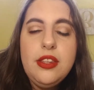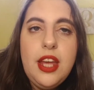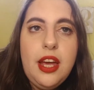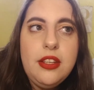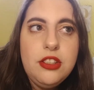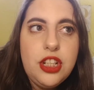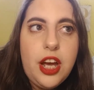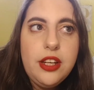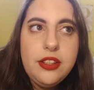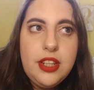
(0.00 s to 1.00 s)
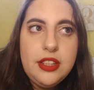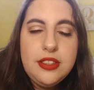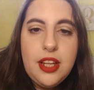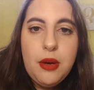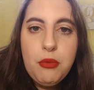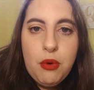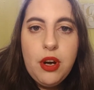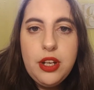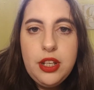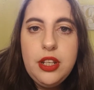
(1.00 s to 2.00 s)
that child that's not
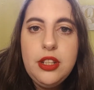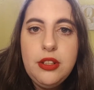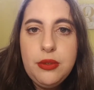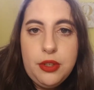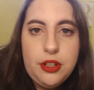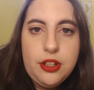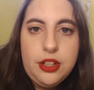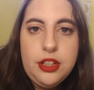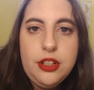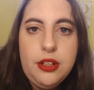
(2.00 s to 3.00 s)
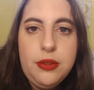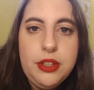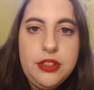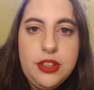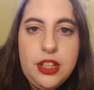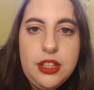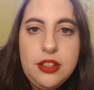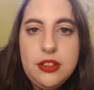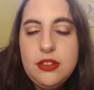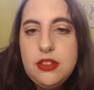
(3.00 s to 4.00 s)
wanted or, you know, is like
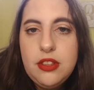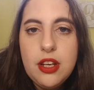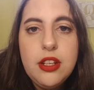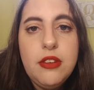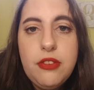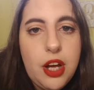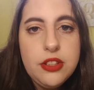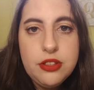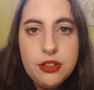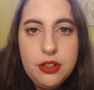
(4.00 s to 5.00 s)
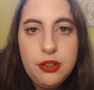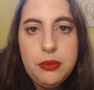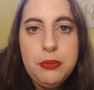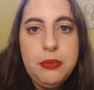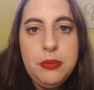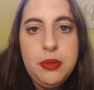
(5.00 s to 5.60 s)
stuck in a foster home,